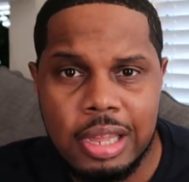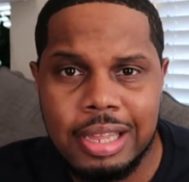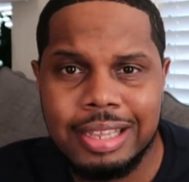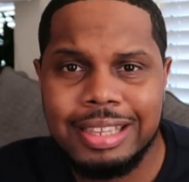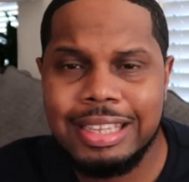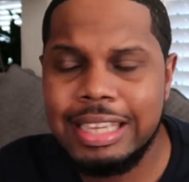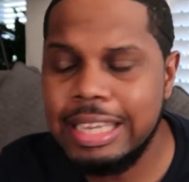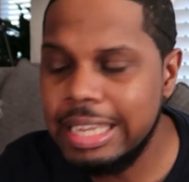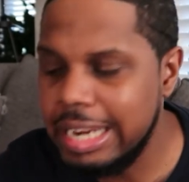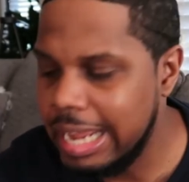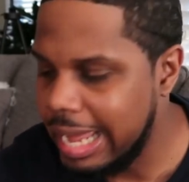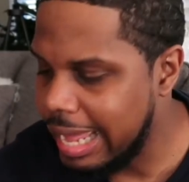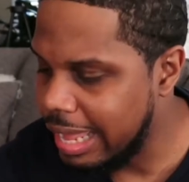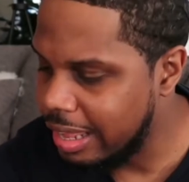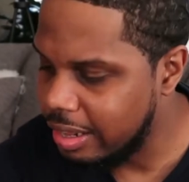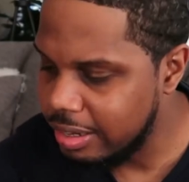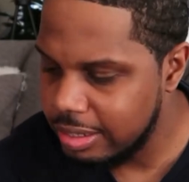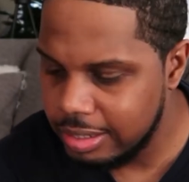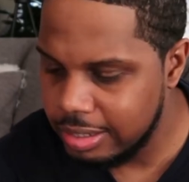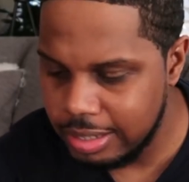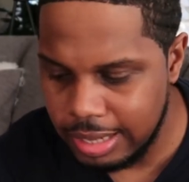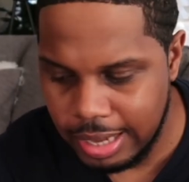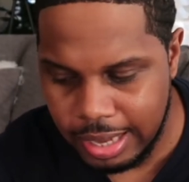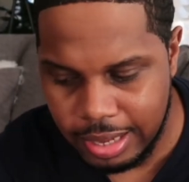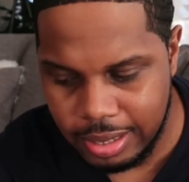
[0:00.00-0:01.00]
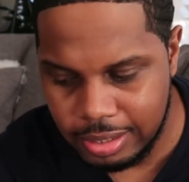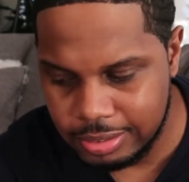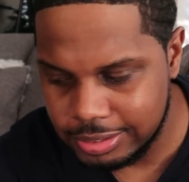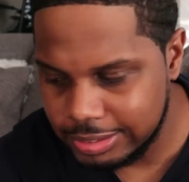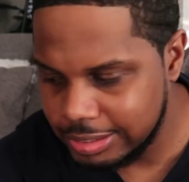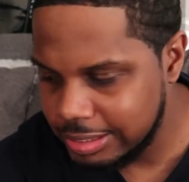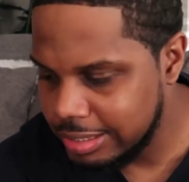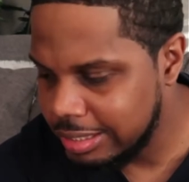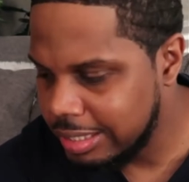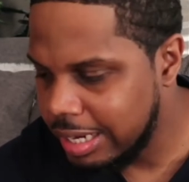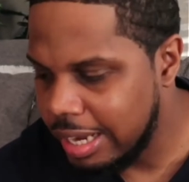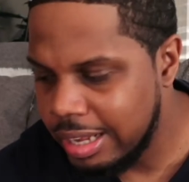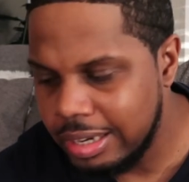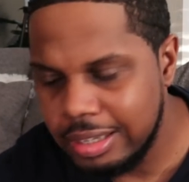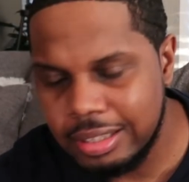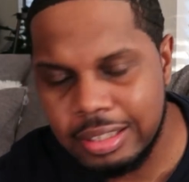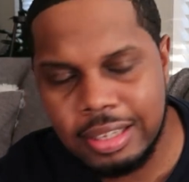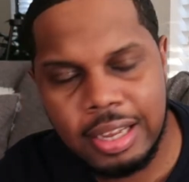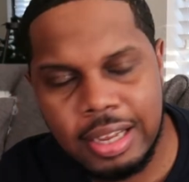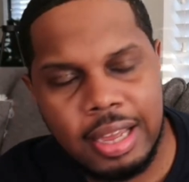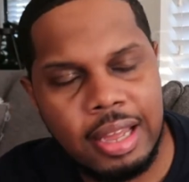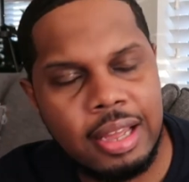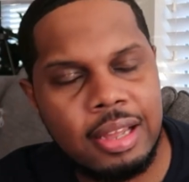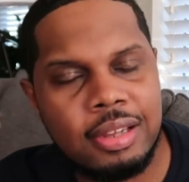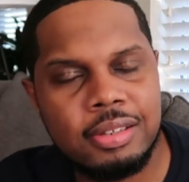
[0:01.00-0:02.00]
get out of the house. Get out of
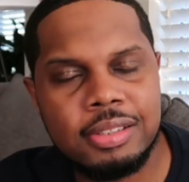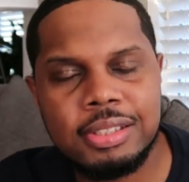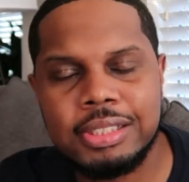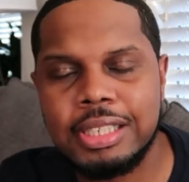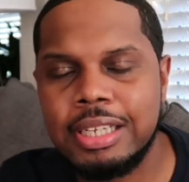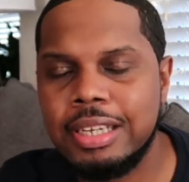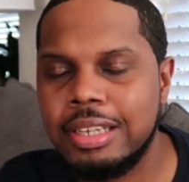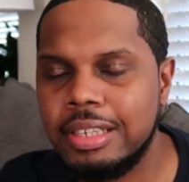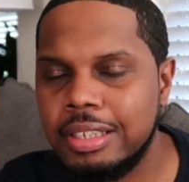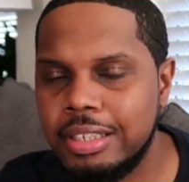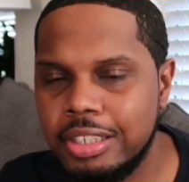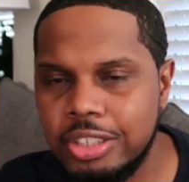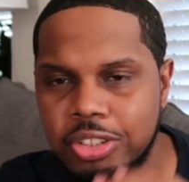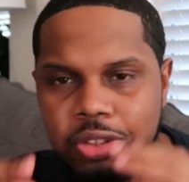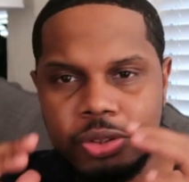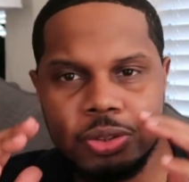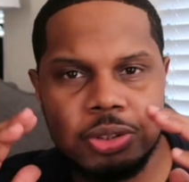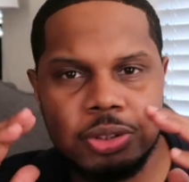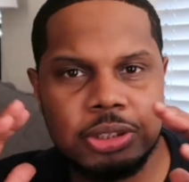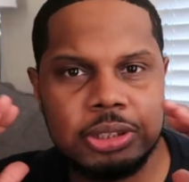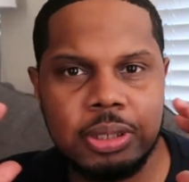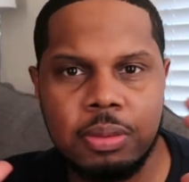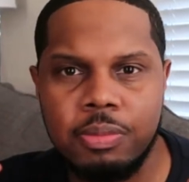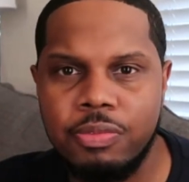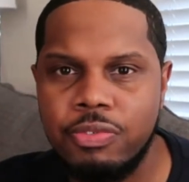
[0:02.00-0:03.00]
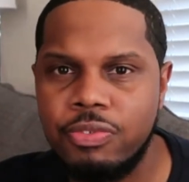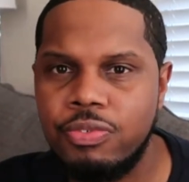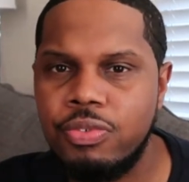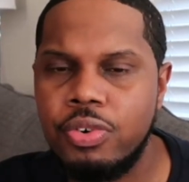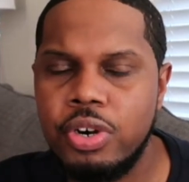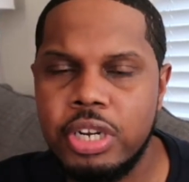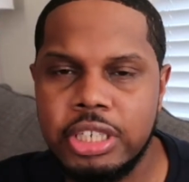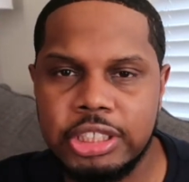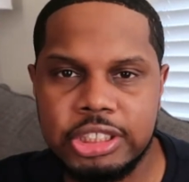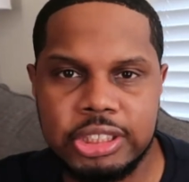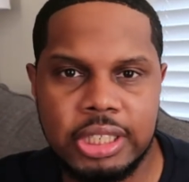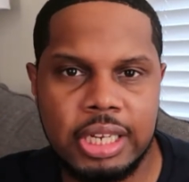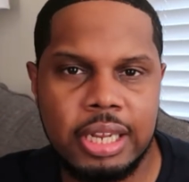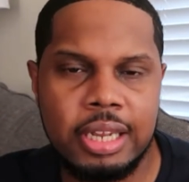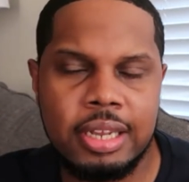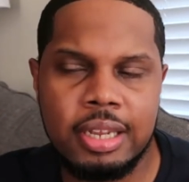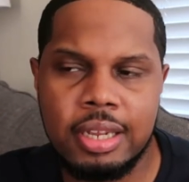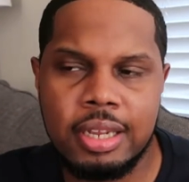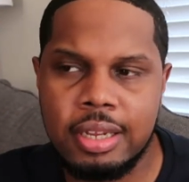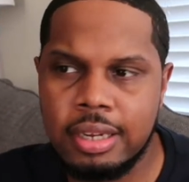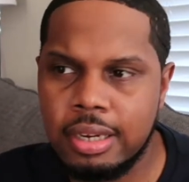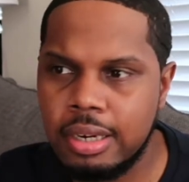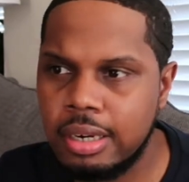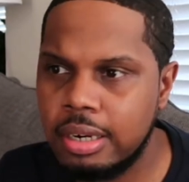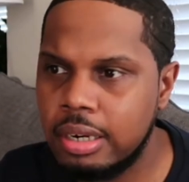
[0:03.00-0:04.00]
the house and get you some fresh
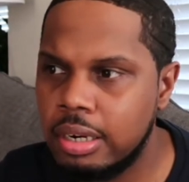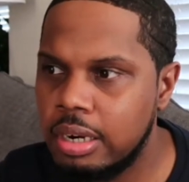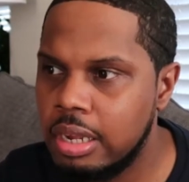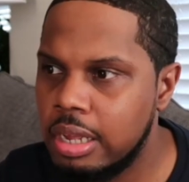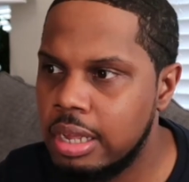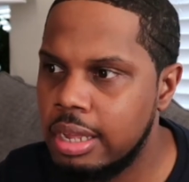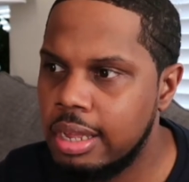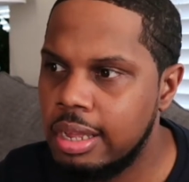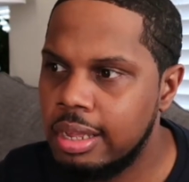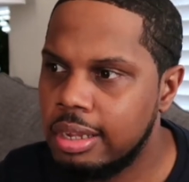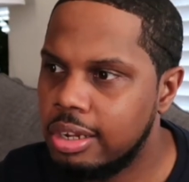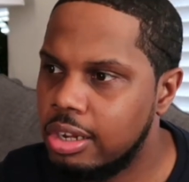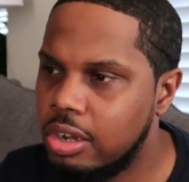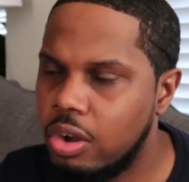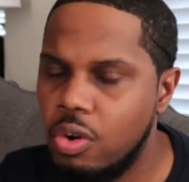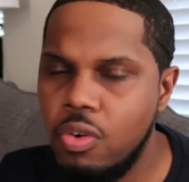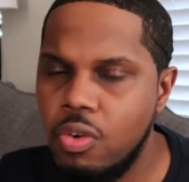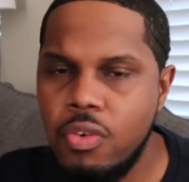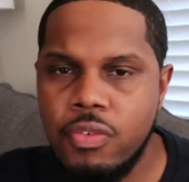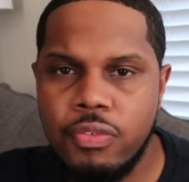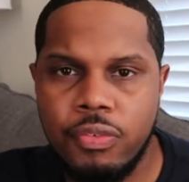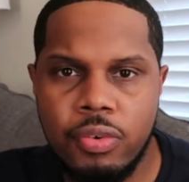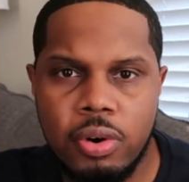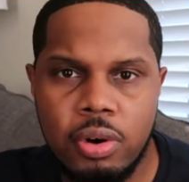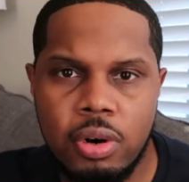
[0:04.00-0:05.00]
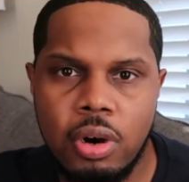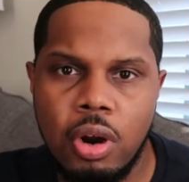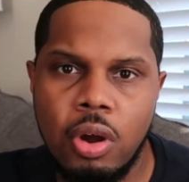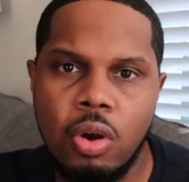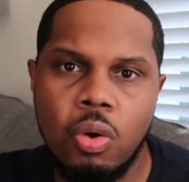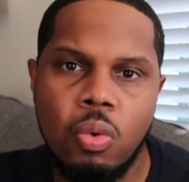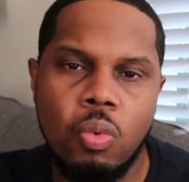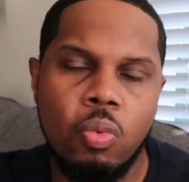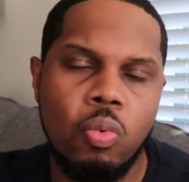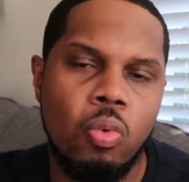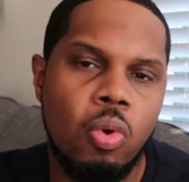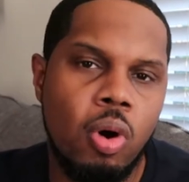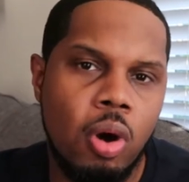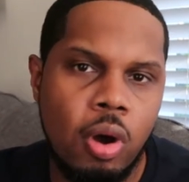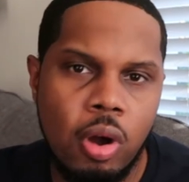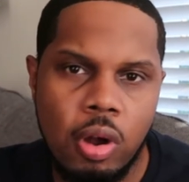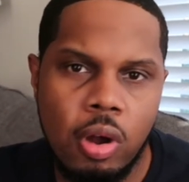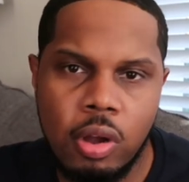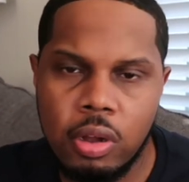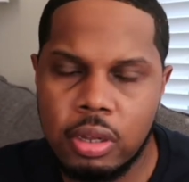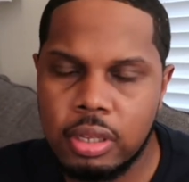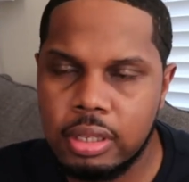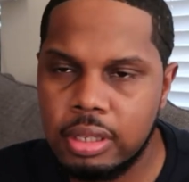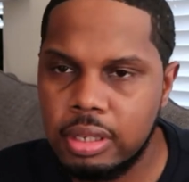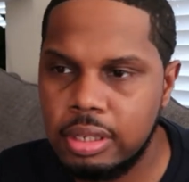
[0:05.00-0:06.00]
air. Go for a
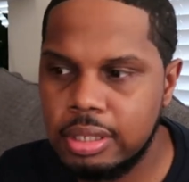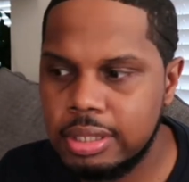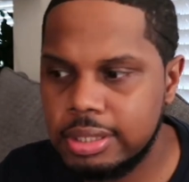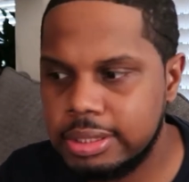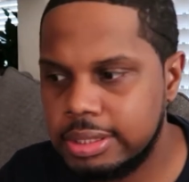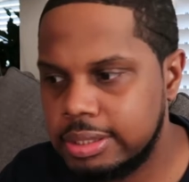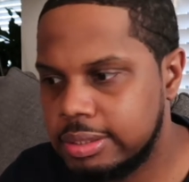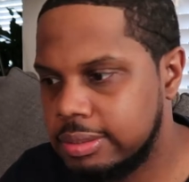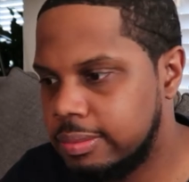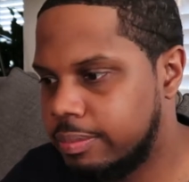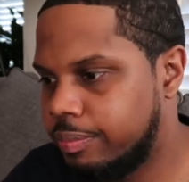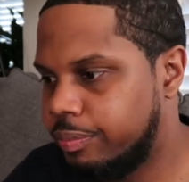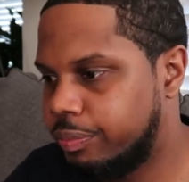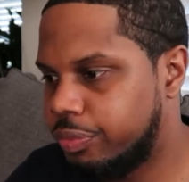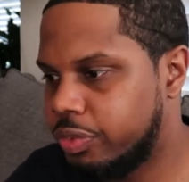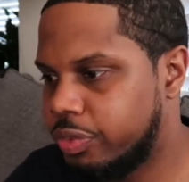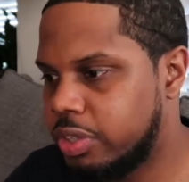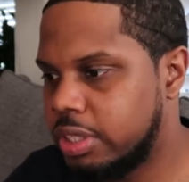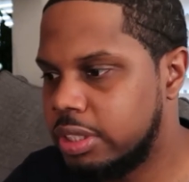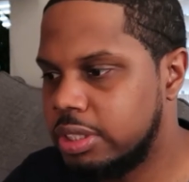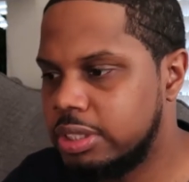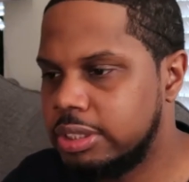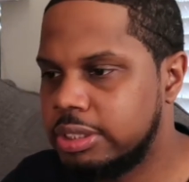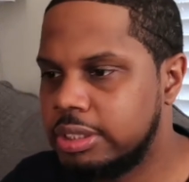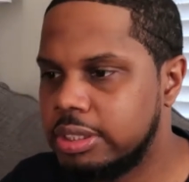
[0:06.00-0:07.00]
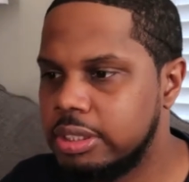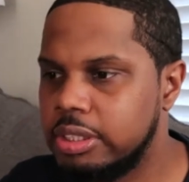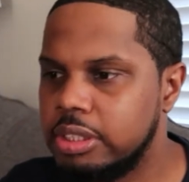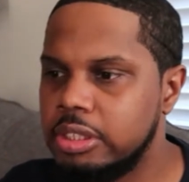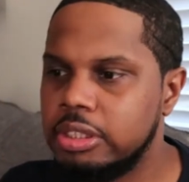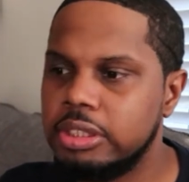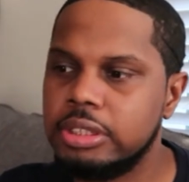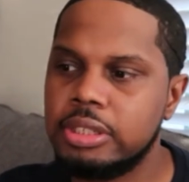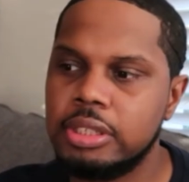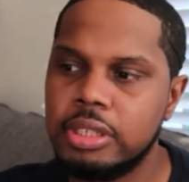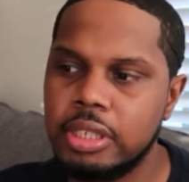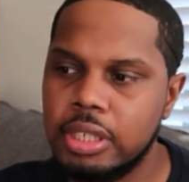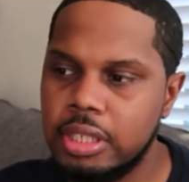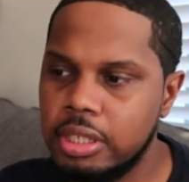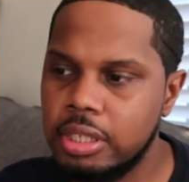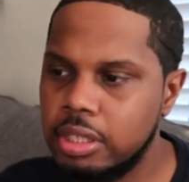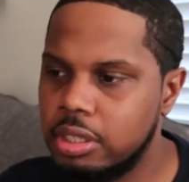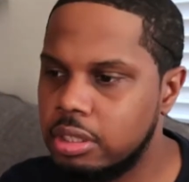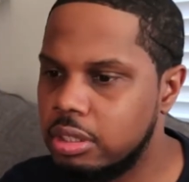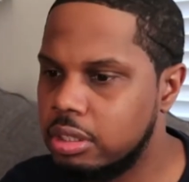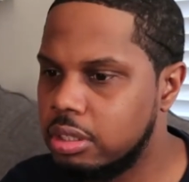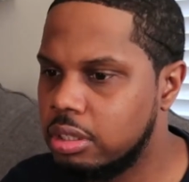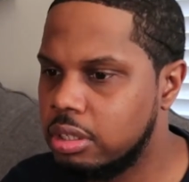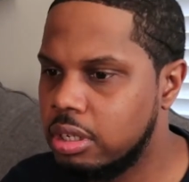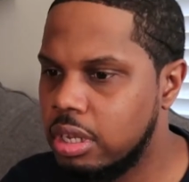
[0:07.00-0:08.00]
walk. Listen, these things,
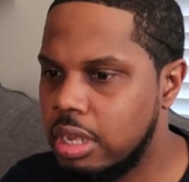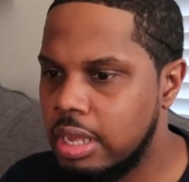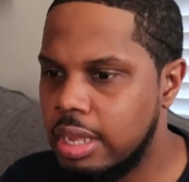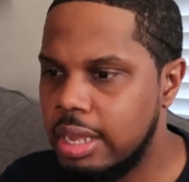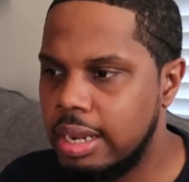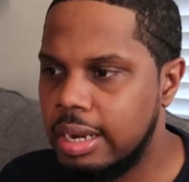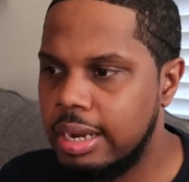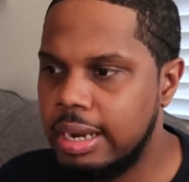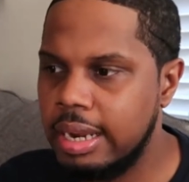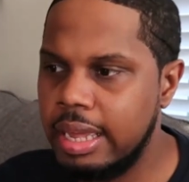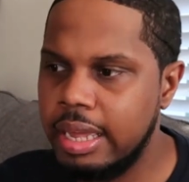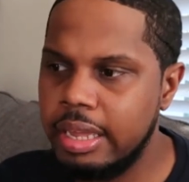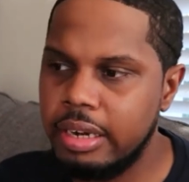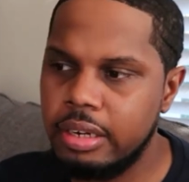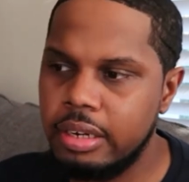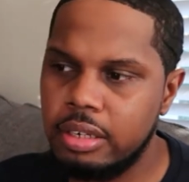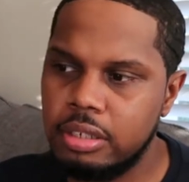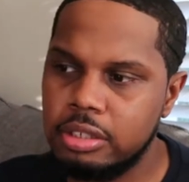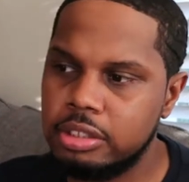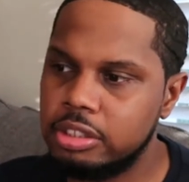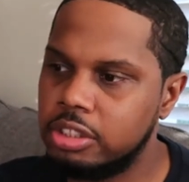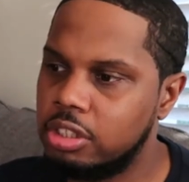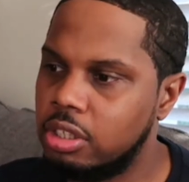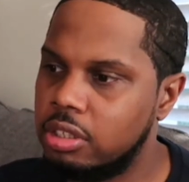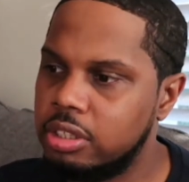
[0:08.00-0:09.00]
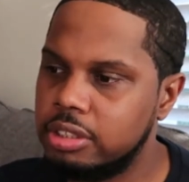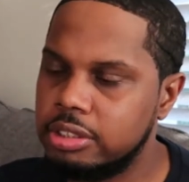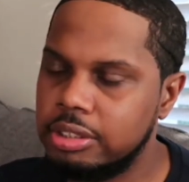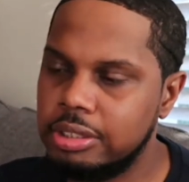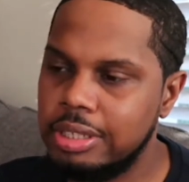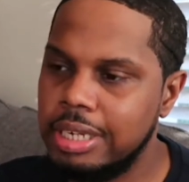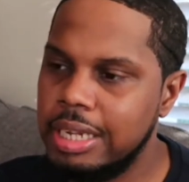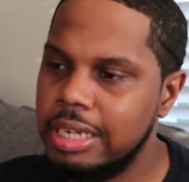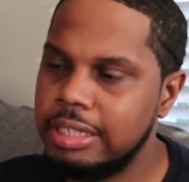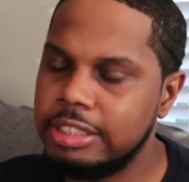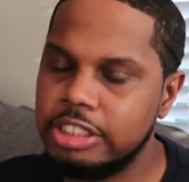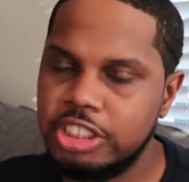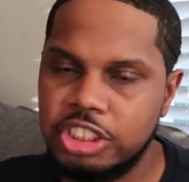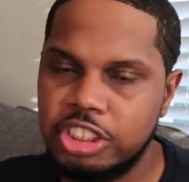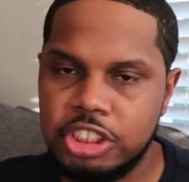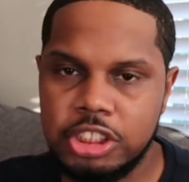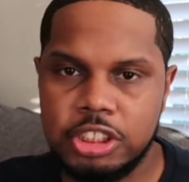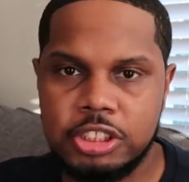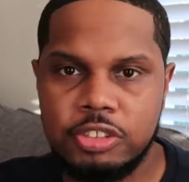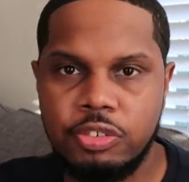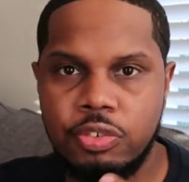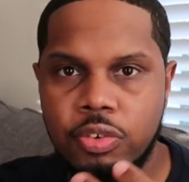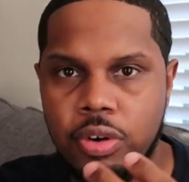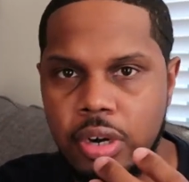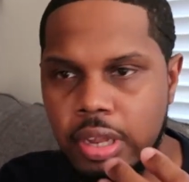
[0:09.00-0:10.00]
again, are not
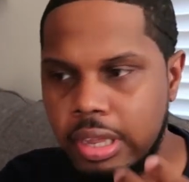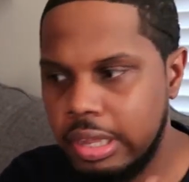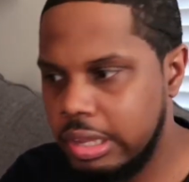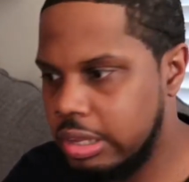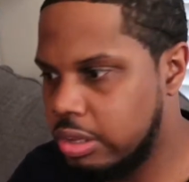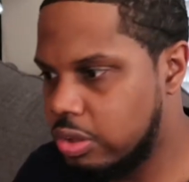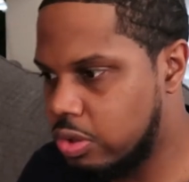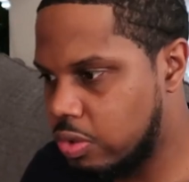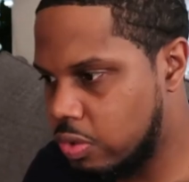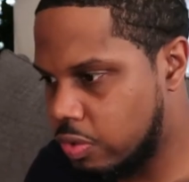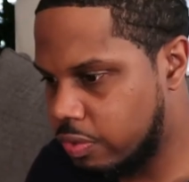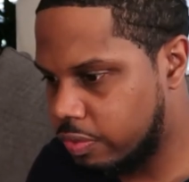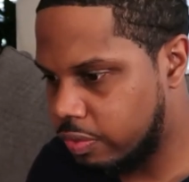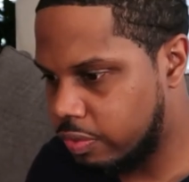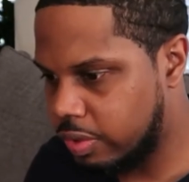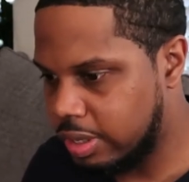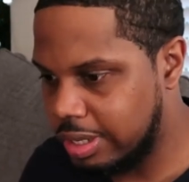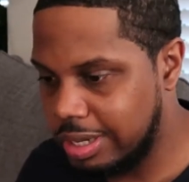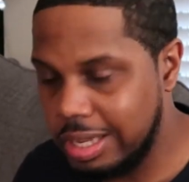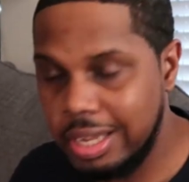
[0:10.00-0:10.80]
just for health and